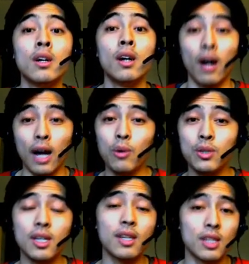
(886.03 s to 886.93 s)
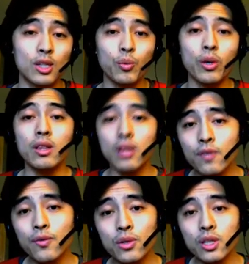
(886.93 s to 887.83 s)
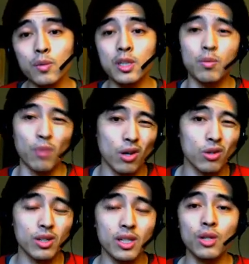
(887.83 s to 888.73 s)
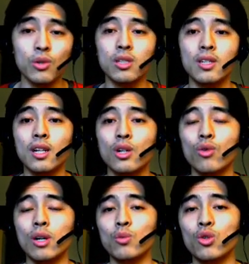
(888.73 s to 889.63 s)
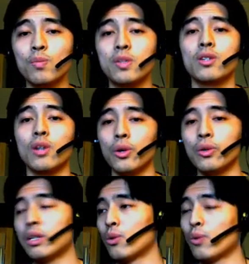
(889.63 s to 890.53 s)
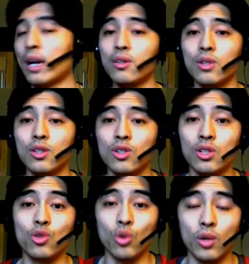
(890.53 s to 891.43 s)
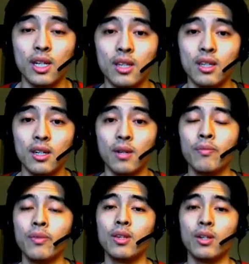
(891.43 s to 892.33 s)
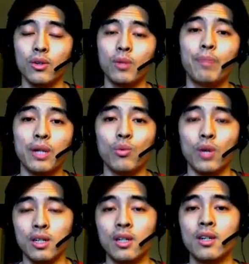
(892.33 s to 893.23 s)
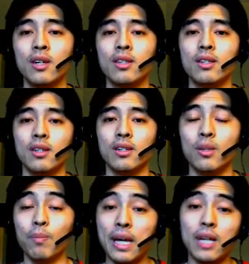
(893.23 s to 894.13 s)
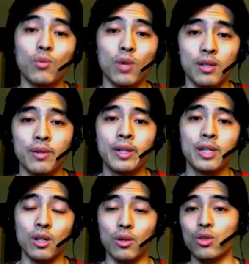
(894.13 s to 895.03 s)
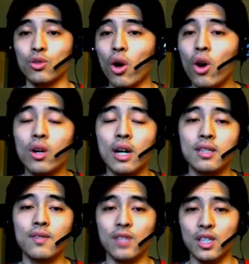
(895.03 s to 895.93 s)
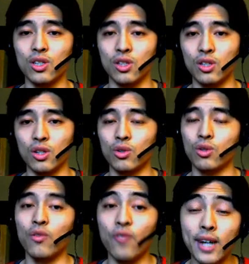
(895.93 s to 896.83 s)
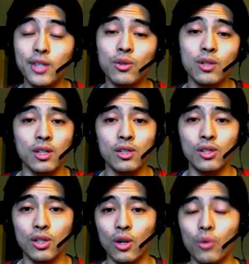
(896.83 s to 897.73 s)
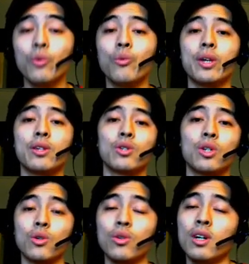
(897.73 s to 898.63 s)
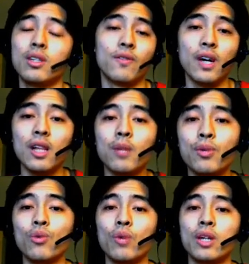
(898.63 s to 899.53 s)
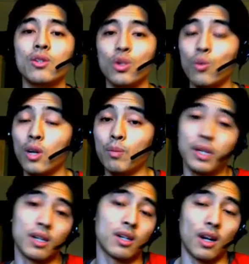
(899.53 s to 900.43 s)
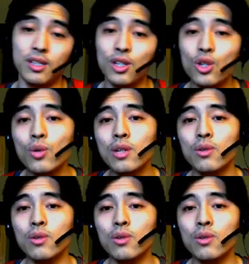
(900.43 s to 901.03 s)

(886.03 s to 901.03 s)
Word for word: Uh, I would say at this point, look for some smaller EOS Telegram groups. So, you know, rather than just joining the, you know, the big one the the main one. You know, there's all kinds of niches, you know. So find your niche, you know, whether you're a developer, whether you want to be a content creator